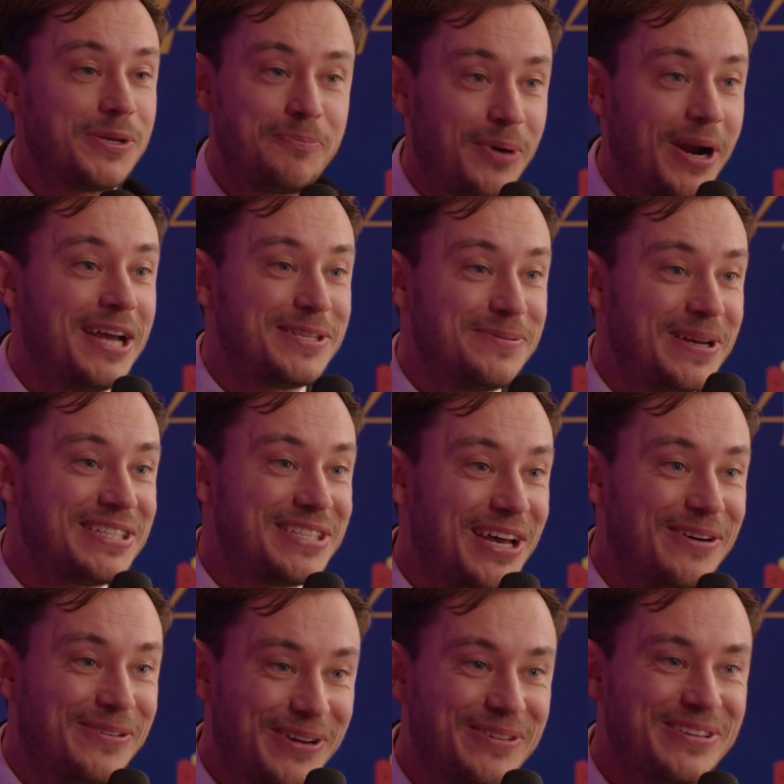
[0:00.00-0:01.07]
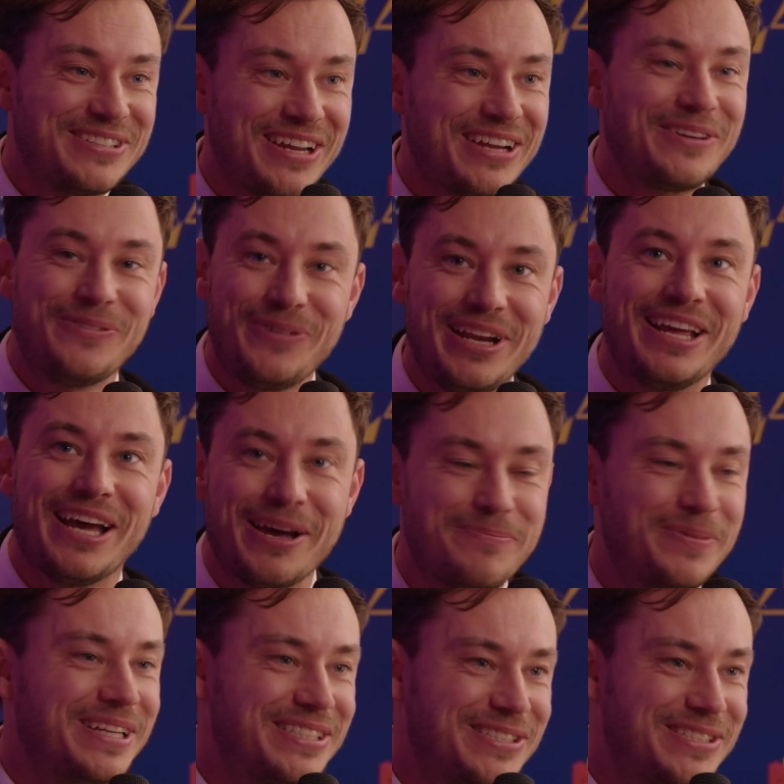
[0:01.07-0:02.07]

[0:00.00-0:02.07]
surprised myself. I was like really happily